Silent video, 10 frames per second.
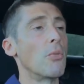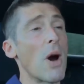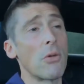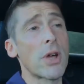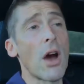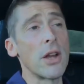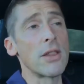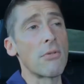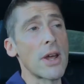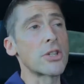well, kind
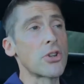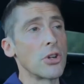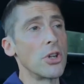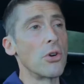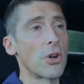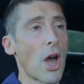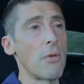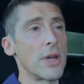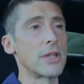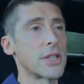of the restaurant you're
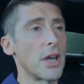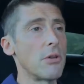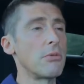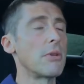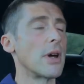going to,